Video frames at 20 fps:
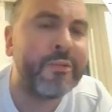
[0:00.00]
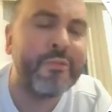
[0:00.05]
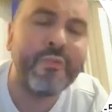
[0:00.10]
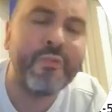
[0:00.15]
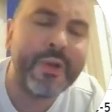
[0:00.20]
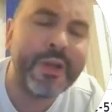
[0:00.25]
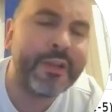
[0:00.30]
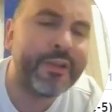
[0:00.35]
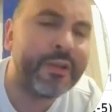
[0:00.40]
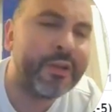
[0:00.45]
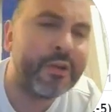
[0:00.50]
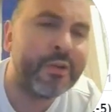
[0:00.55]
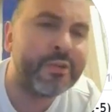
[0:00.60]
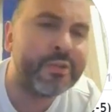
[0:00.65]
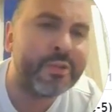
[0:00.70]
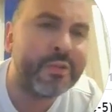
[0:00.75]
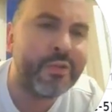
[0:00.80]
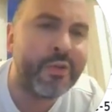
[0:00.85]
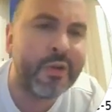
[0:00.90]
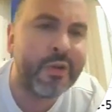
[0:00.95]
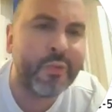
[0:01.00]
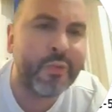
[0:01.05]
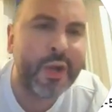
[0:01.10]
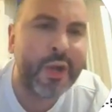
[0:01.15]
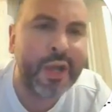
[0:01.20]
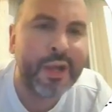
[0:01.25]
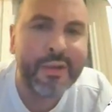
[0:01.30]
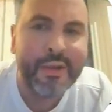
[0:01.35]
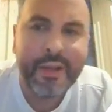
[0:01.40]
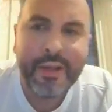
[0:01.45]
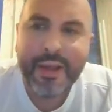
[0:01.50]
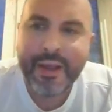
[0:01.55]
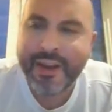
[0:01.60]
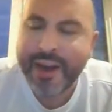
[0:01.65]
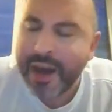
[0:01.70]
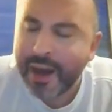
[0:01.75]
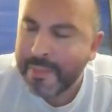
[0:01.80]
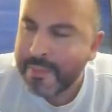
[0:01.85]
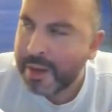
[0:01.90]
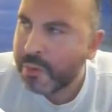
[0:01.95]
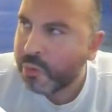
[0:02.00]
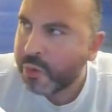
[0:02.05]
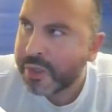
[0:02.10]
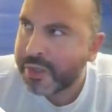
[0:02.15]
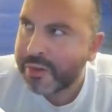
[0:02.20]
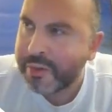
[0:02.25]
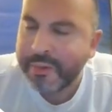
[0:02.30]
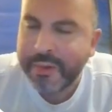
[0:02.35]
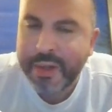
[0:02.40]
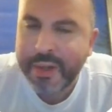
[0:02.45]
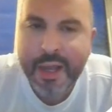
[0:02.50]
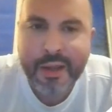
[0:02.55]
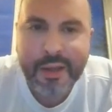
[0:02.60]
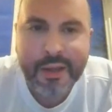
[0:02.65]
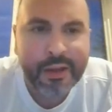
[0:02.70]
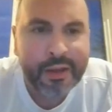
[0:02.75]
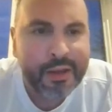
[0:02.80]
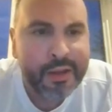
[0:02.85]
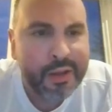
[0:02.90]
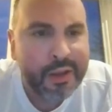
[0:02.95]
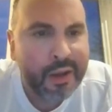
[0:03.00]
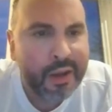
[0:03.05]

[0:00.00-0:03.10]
It really goes a long way. Comment what you like.